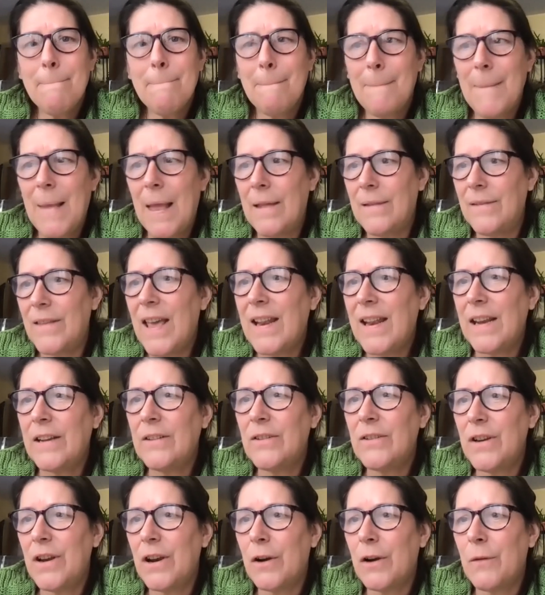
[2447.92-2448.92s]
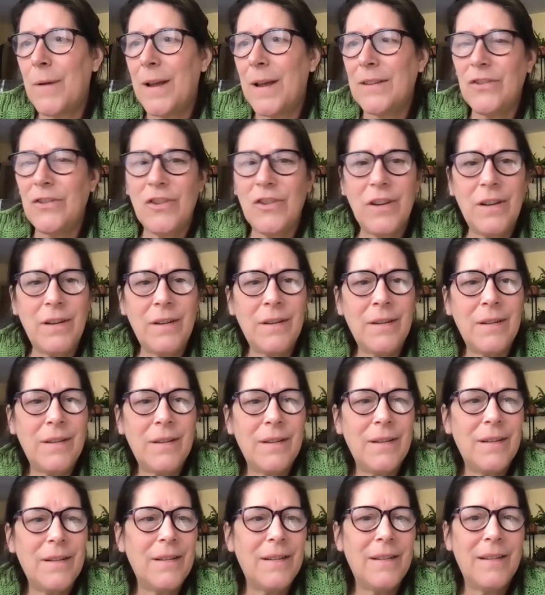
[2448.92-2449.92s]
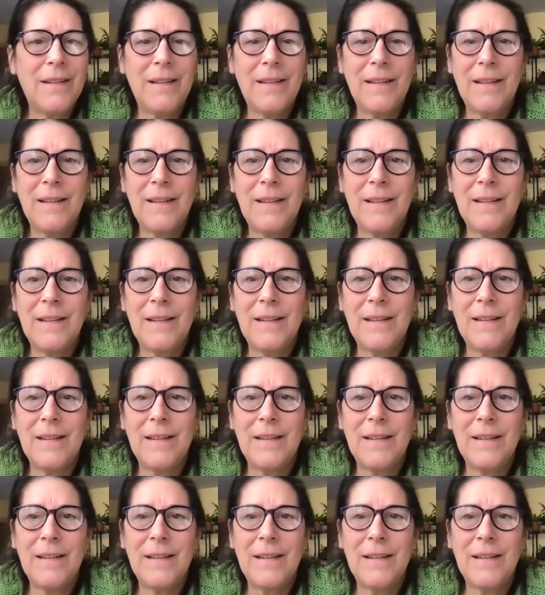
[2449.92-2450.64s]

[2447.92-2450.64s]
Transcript: yeah, did that answer your question? Yeah,